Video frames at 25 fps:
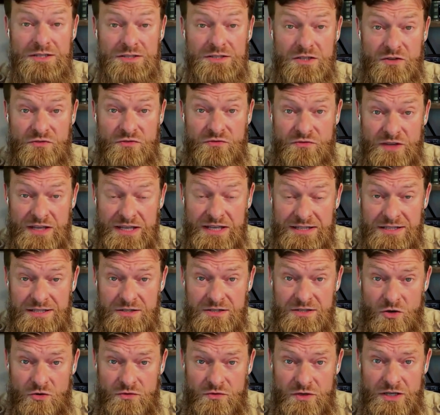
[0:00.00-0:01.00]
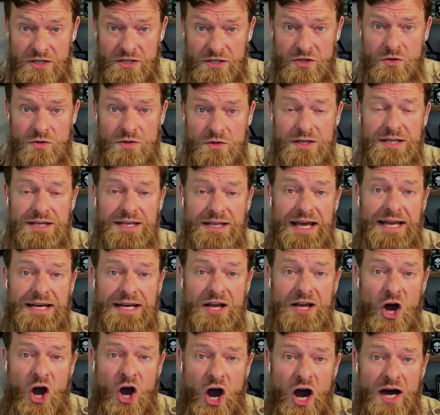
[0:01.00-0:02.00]
to defeat the Soviet Union and
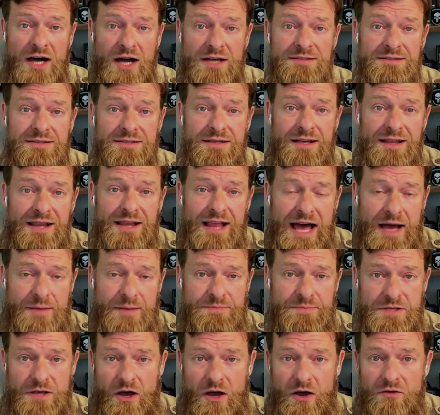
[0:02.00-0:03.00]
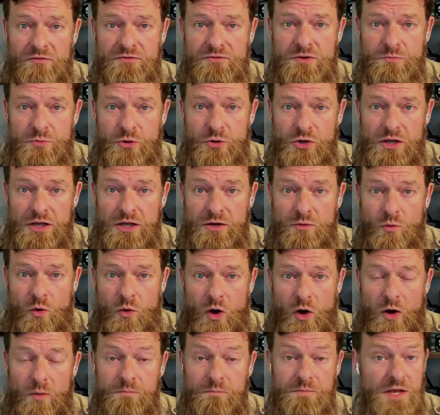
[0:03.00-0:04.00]
cause the collapse of the Berlin
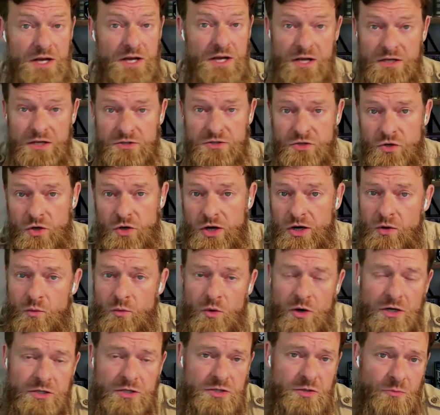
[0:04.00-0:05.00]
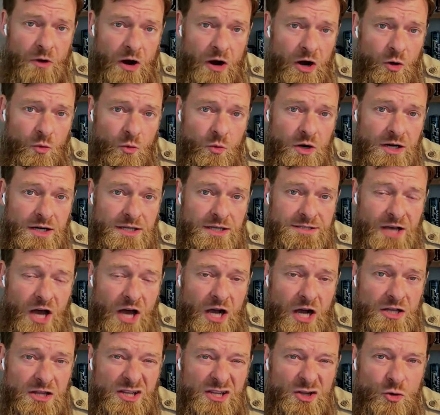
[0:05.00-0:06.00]
Wall. So tomorrow we're going to
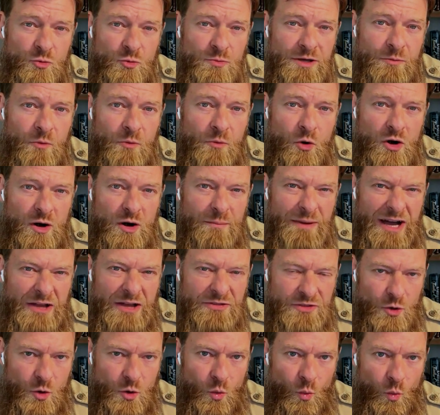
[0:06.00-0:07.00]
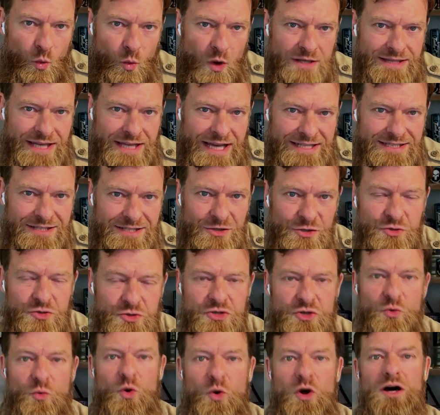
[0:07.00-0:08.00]
talk a little bit more about what that
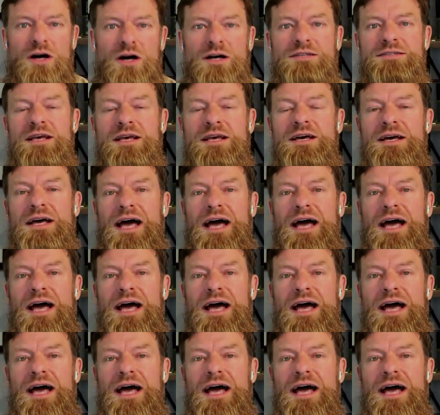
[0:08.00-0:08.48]
solution was